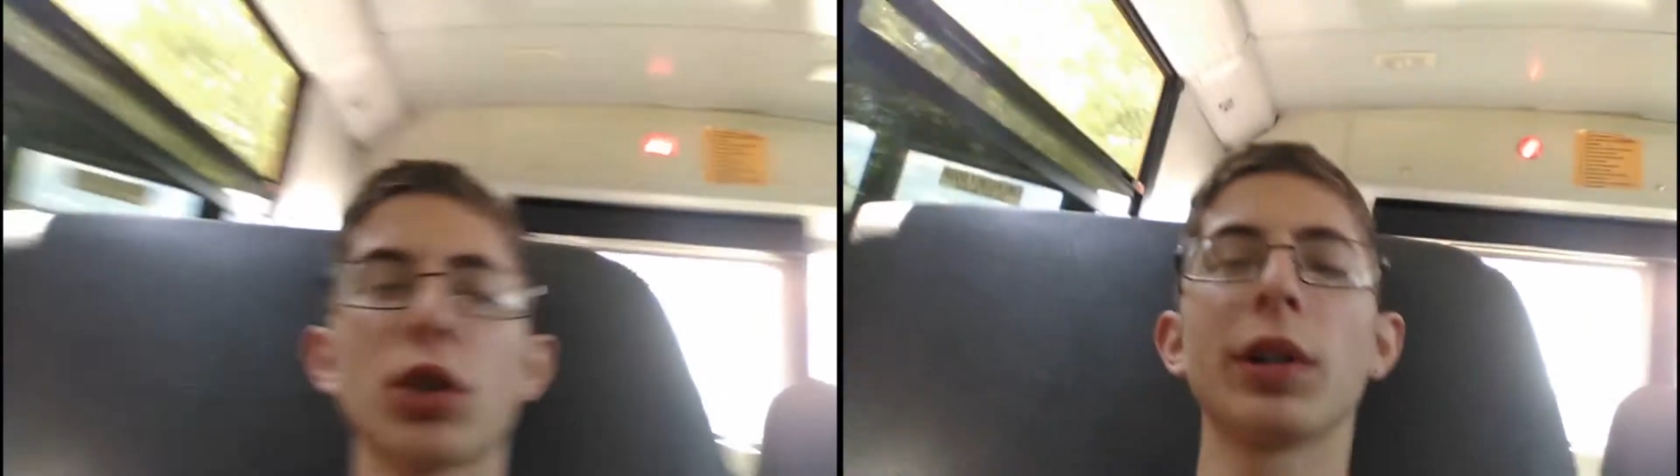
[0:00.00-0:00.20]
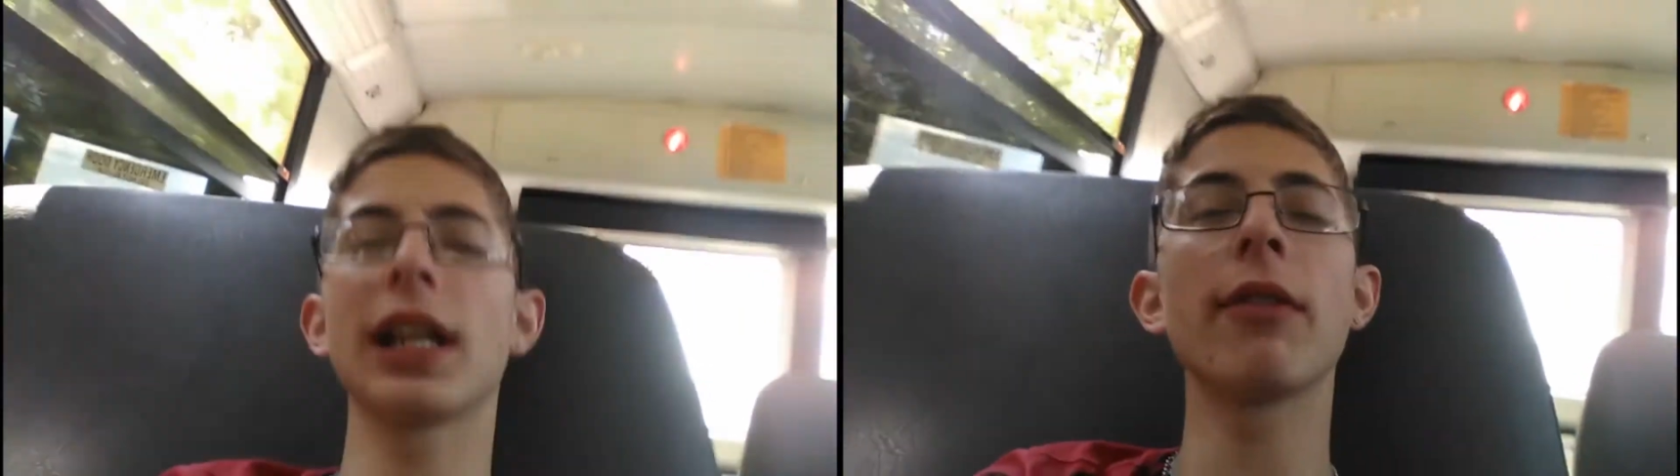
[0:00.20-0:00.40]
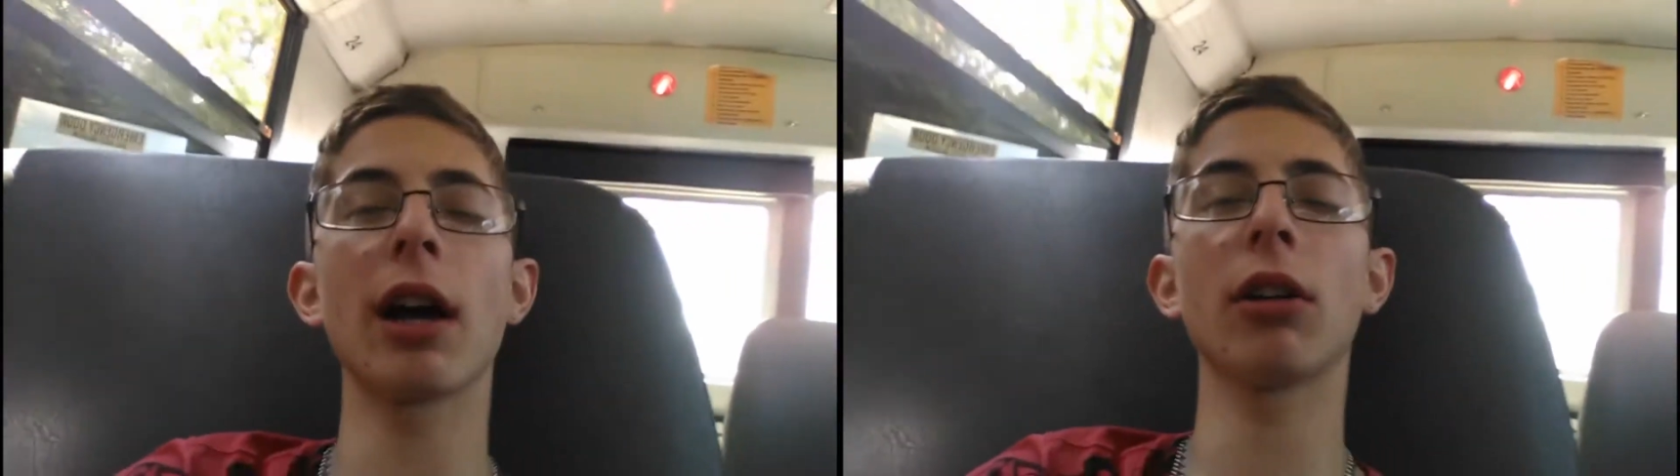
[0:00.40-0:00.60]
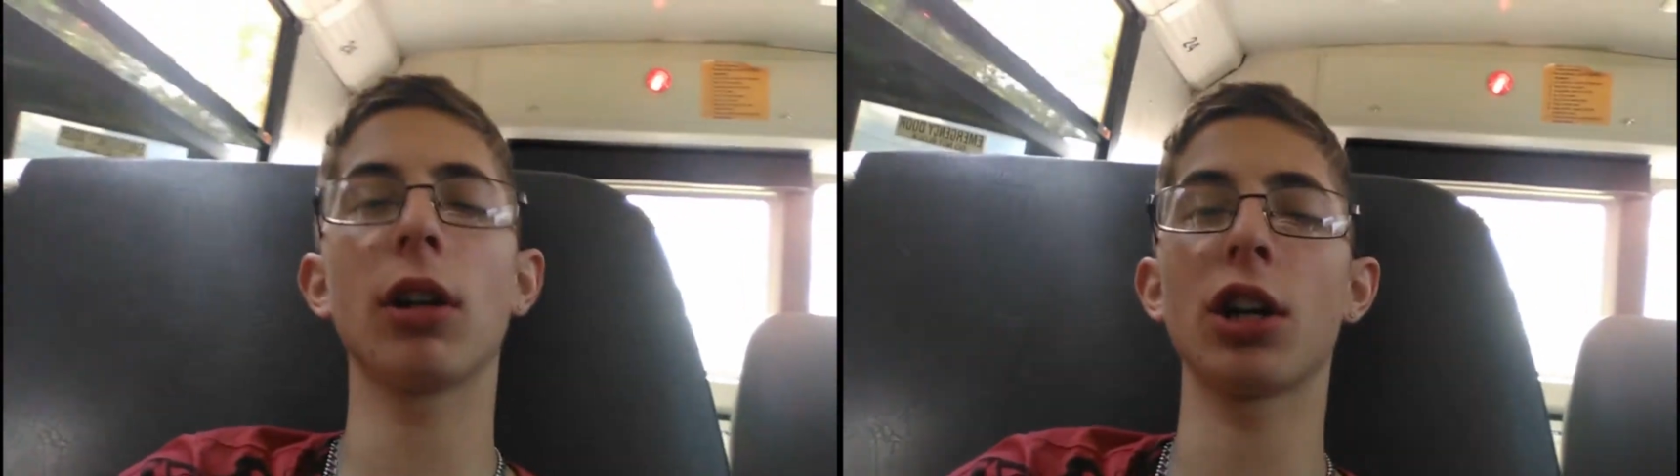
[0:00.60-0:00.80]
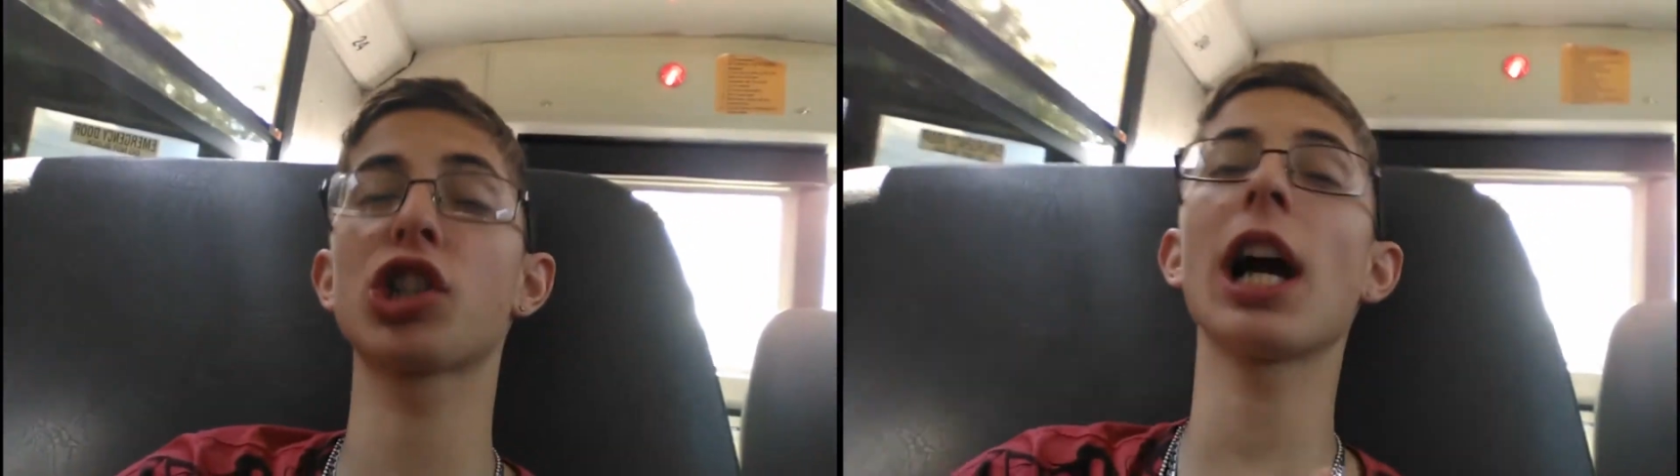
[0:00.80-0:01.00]
also want to give out
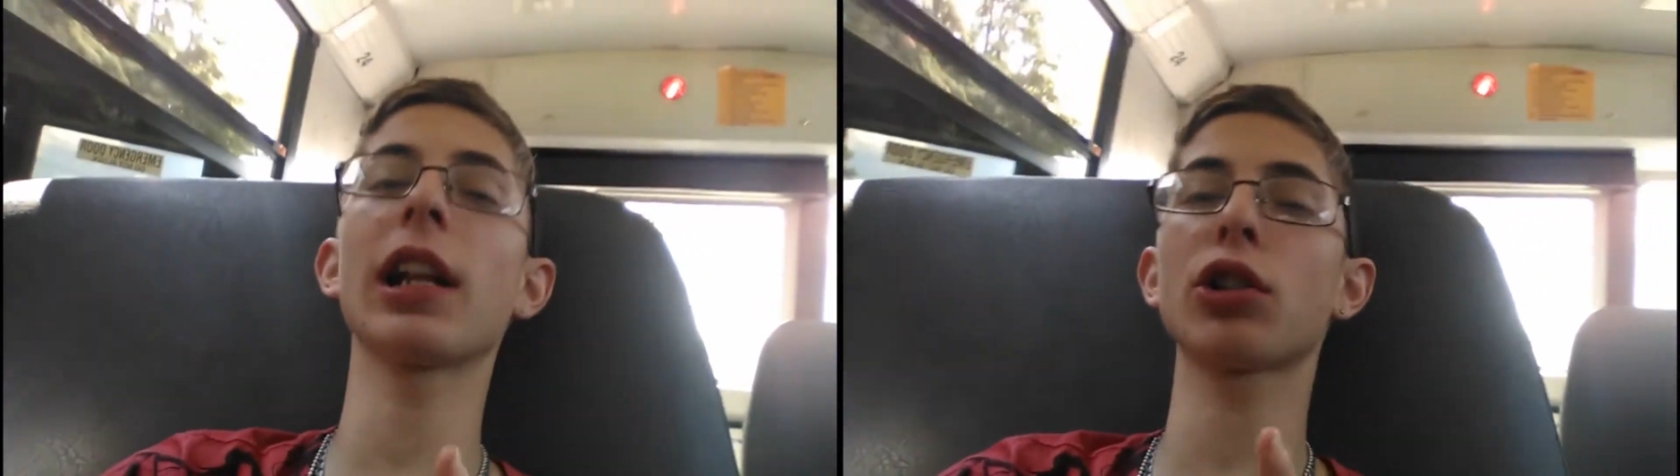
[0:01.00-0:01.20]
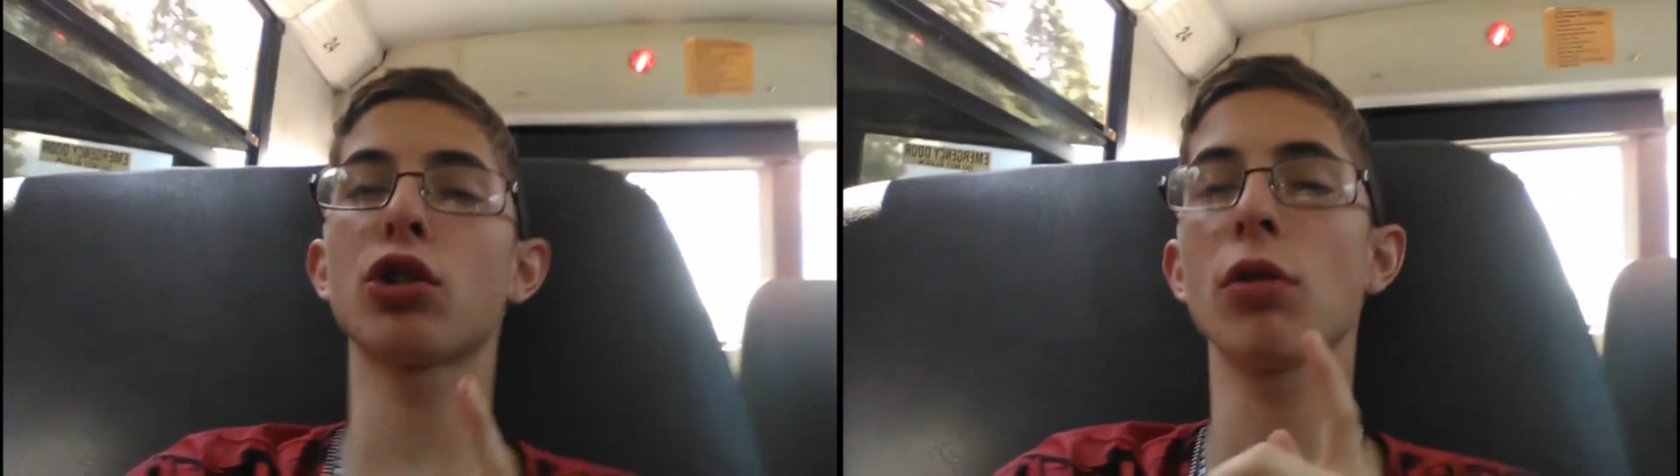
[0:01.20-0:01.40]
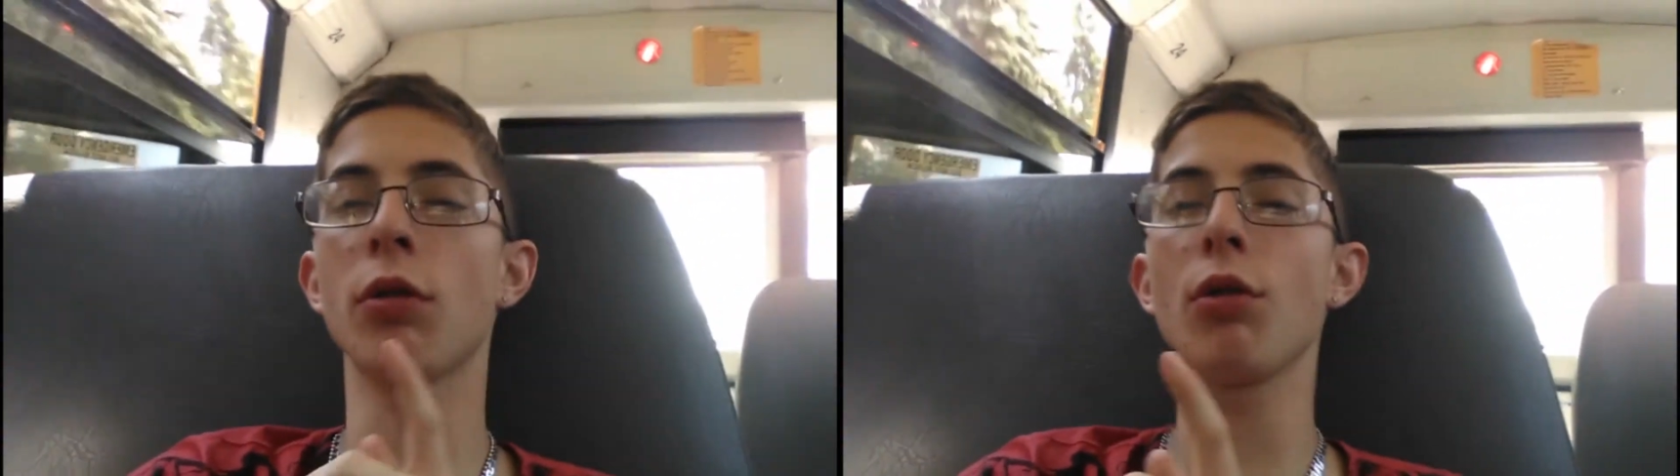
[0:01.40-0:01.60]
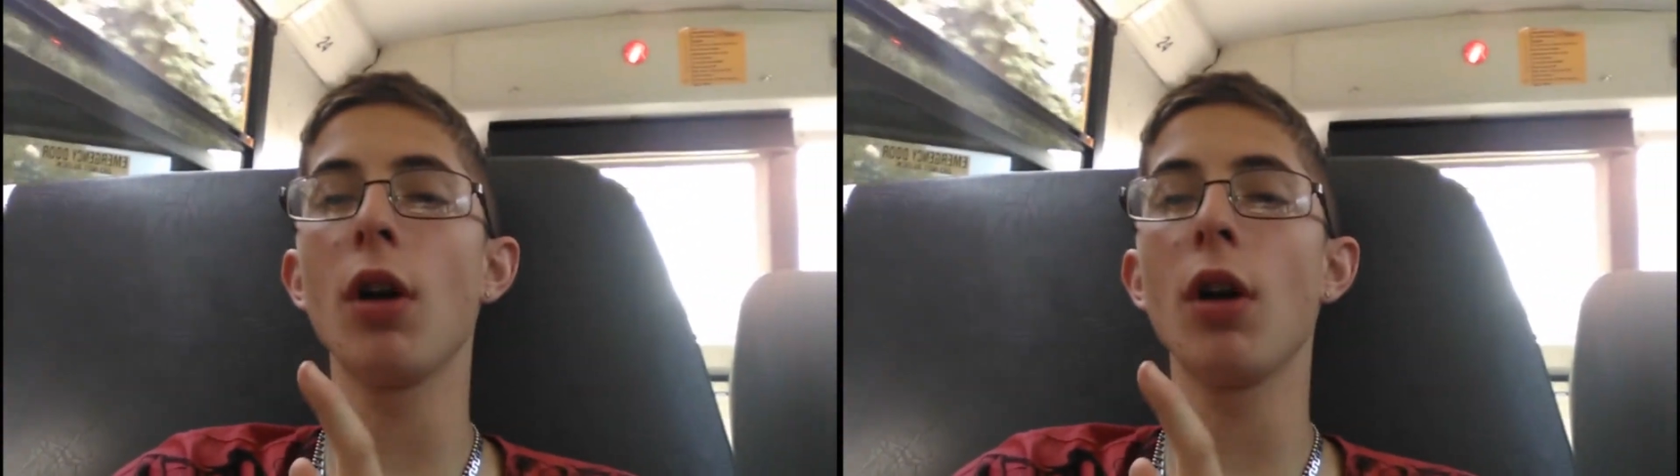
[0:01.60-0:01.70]
a shout out to